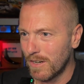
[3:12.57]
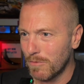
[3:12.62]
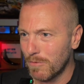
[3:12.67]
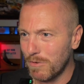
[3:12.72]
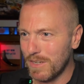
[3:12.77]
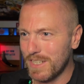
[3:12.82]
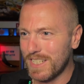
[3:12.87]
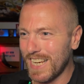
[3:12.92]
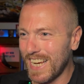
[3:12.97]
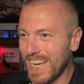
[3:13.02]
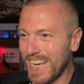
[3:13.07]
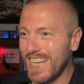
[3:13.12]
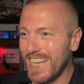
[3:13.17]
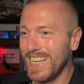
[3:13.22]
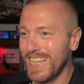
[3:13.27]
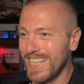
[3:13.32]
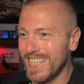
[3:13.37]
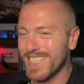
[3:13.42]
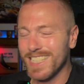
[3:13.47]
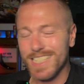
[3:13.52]
which
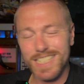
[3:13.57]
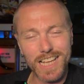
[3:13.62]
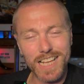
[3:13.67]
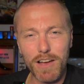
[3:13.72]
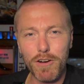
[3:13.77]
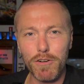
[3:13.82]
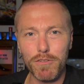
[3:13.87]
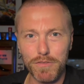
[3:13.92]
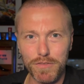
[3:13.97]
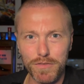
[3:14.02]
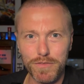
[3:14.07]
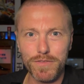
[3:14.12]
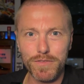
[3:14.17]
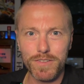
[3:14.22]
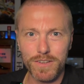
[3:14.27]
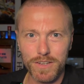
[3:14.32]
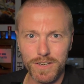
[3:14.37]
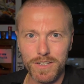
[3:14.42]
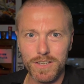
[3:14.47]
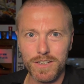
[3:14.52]
in
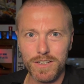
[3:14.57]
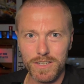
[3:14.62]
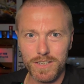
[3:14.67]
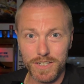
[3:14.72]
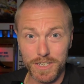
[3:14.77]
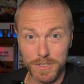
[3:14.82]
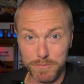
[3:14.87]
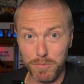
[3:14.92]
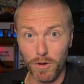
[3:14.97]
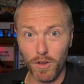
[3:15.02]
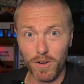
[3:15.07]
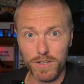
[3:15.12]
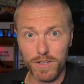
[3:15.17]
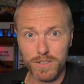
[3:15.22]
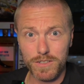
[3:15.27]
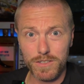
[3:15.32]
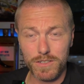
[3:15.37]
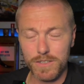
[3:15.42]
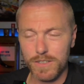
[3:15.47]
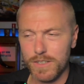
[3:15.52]
itself is
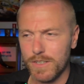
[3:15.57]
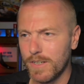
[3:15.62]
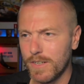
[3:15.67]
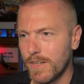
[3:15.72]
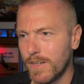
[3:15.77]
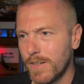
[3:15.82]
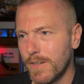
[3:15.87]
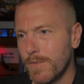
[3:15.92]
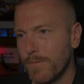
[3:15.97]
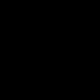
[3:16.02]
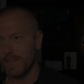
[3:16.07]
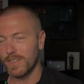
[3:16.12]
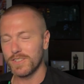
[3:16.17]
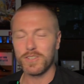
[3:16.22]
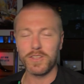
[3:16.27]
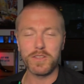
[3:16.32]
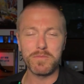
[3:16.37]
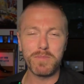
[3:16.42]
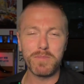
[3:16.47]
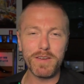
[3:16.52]
bollocks.
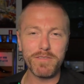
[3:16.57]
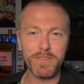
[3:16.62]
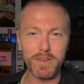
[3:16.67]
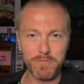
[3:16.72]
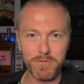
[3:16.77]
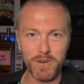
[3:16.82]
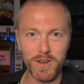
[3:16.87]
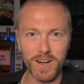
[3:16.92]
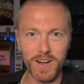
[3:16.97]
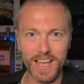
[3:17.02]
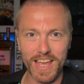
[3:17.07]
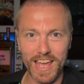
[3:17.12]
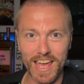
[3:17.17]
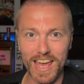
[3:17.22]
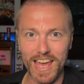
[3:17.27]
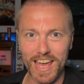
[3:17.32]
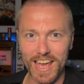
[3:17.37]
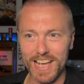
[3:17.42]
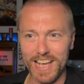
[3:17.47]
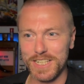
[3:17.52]
So the pivot really
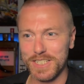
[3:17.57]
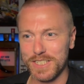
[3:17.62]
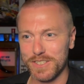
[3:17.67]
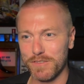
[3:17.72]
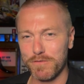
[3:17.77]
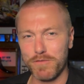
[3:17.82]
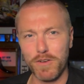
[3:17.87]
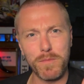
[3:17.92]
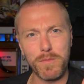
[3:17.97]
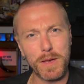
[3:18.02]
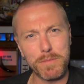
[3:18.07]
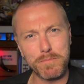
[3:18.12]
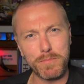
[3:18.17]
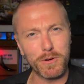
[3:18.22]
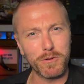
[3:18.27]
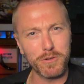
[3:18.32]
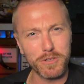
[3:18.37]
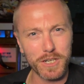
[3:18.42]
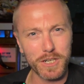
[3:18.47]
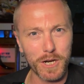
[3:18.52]
here is from a
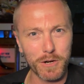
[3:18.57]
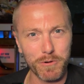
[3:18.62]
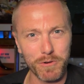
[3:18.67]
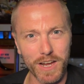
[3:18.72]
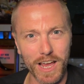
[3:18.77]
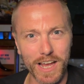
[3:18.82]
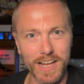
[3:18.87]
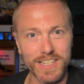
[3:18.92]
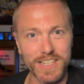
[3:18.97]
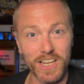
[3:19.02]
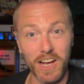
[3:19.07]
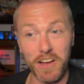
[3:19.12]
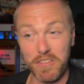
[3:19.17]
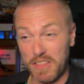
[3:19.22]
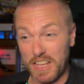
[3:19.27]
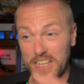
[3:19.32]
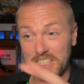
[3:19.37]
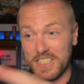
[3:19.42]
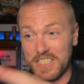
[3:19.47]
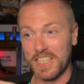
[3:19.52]
bullshit creator,
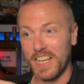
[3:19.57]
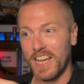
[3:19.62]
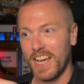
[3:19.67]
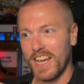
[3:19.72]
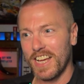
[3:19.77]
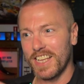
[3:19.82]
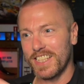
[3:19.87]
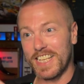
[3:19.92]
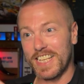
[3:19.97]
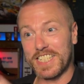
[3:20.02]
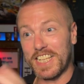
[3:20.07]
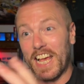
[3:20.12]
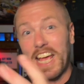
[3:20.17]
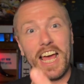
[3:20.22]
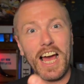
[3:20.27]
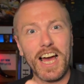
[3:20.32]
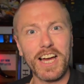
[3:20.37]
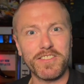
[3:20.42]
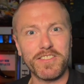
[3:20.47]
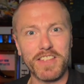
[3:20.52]
this
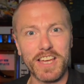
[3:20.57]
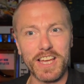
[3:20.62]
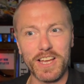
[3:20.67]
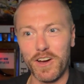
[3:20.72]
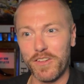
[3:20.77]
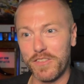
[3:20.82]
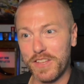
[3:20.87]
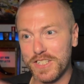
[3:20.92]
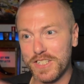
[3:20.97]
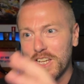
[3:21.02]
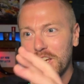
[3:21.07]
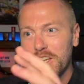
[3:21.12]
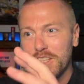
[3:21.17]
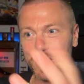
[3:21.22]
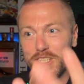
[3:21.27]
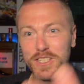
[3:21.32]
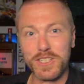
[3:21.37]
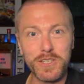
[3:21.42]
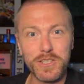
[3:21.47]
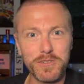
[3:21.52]
AI thing, or
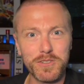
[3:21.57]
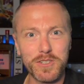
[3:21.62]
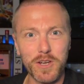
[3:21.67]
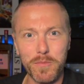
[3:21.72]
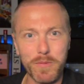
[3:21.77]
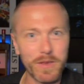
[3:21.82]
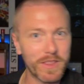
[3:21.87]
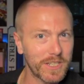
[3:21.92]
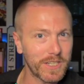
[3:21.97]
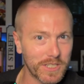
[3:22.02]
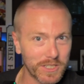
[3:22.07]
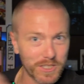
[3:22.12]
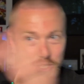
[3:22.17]
this new topic, this